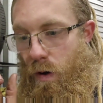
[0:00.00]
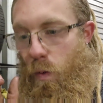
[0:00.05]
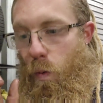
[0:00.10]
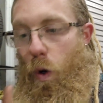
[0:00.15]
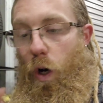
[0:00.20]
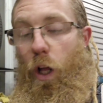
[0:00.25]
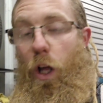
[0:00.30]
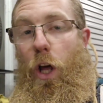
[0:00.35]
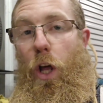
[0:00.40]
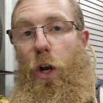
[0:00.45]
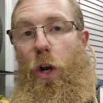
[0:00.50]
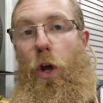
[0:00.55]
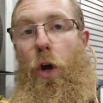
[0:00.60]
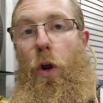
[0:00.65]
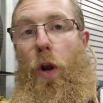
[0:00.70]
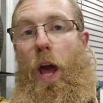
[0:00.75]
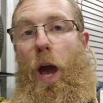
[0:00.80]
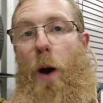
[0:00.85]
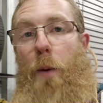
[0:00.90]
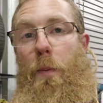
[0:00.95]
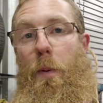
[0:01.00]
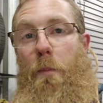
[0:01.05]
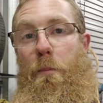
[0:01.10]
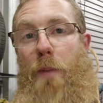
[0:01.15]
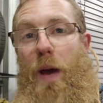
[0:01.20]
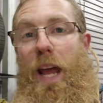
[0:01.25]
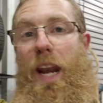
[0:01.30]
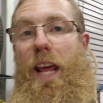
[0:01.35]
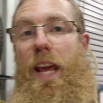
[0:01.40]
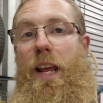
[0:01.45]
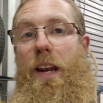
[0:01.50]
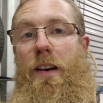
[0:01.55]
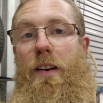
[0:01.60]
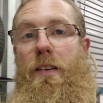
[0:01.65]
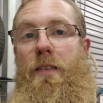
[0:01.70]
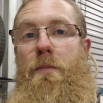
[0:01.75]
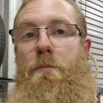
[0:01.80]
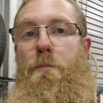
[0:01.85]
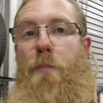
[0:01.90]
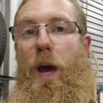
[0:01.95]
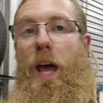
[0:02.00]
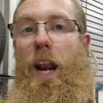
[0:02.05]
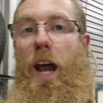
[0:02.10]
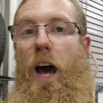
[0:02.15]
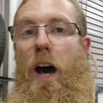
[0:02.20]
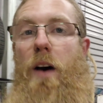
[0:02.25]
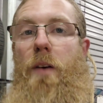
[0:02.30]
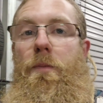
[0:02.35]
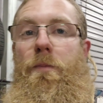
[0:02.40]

what I'm going to do to help them bed in better